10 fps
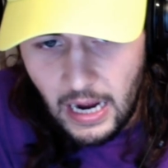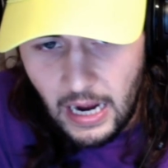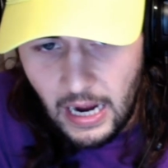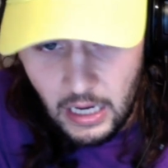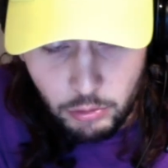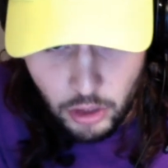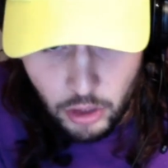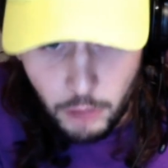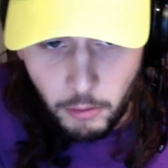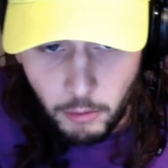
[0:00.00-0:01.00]
he was a
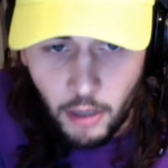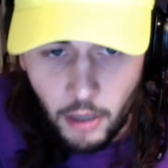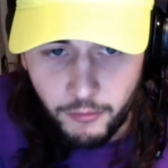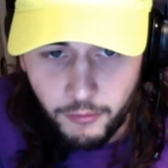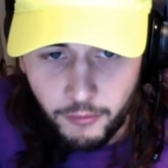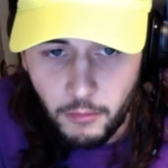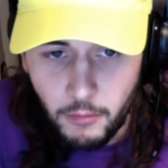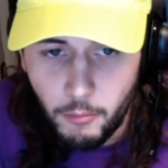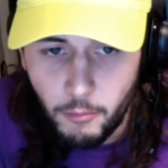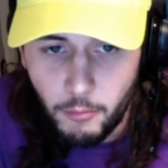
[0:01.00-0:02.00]
good blocker for
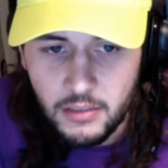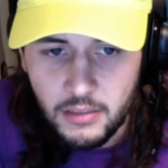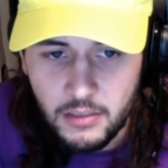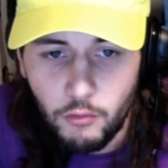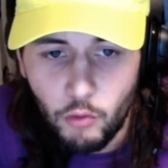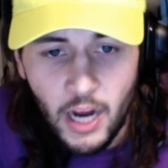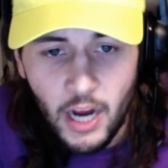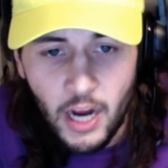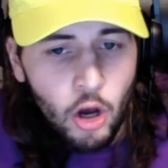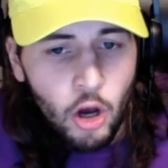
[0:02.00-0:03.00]
for Bryce Love.
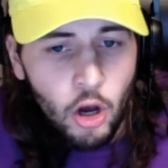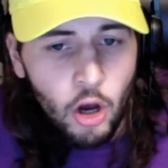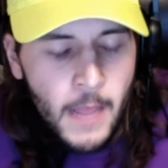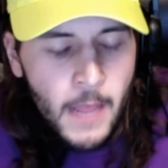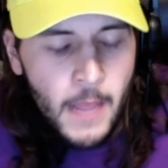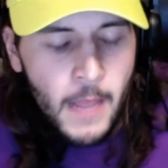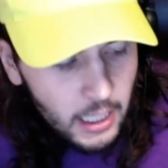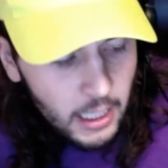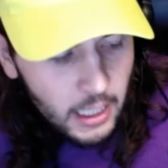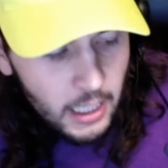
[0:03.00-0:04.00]
Ryan Nall, I
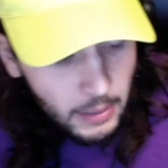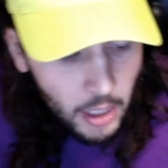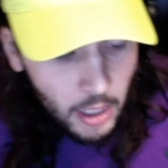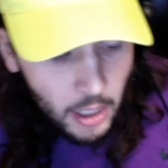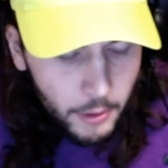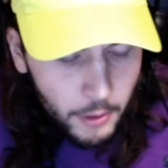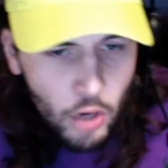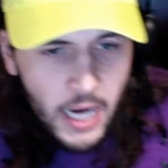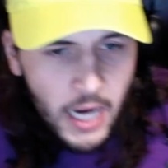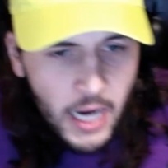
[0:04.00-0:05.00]
kind of put I'm kind of putting
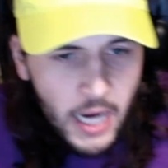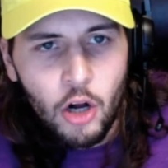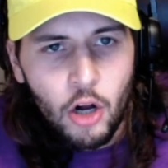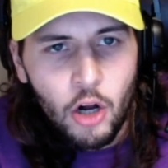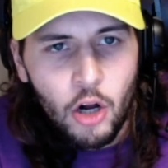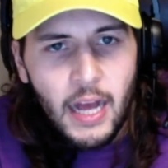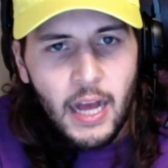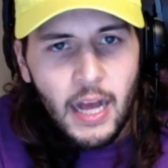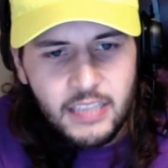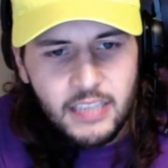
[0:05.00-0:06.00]
Ryan Nall
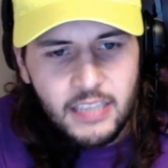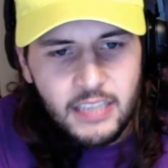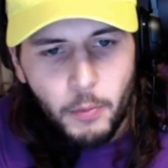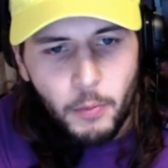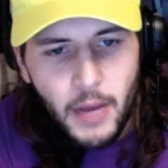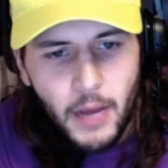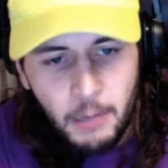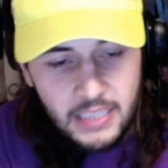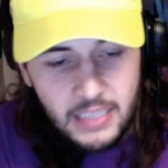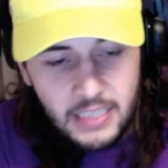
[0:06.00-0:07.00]
as a fullback
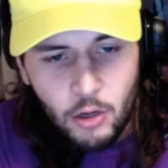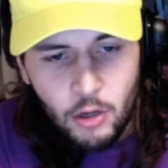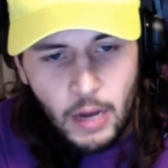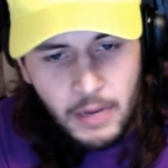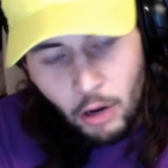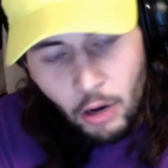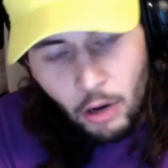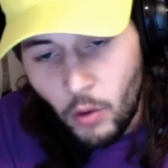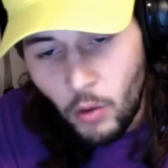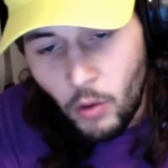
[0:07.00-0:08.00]
because I don't I mean I don't know
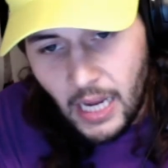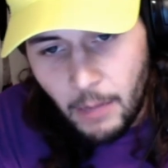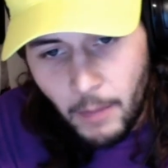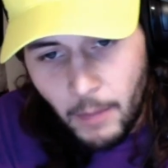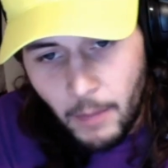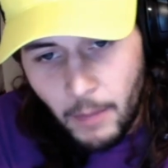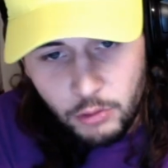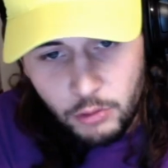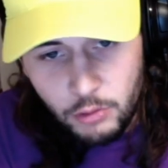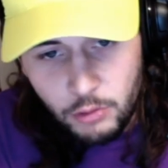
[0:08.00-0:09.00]
why he came out. He was
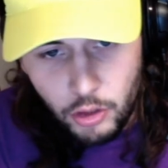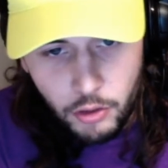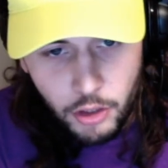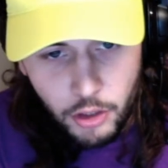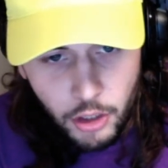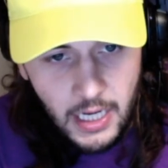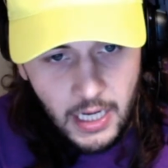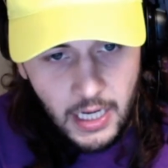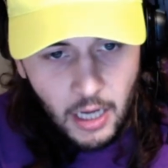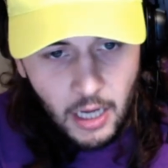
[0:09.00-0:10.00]
only a junior. He didn't have
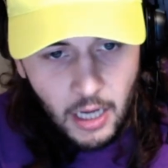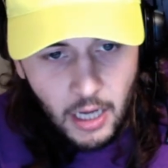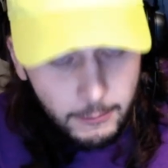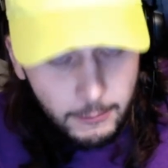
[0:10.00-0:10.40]
to come out.